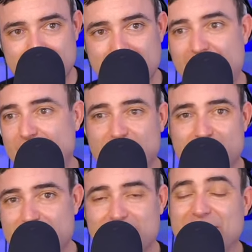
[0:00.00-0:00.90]
after
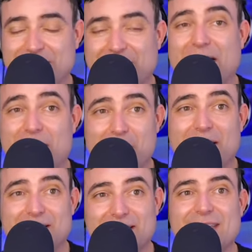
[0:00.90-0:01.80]
the
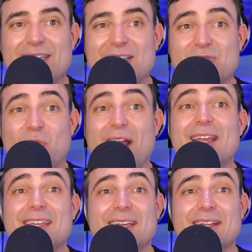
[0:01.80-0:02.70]
combine. Like his
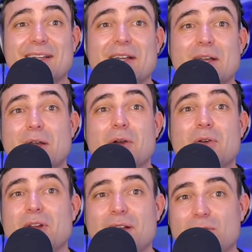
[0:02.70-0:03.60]
ranking
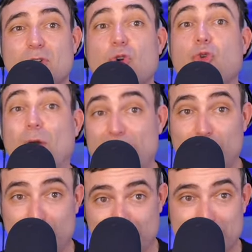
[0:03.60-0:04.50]

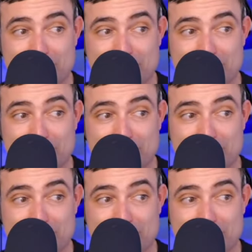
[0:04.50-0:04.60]
cratered.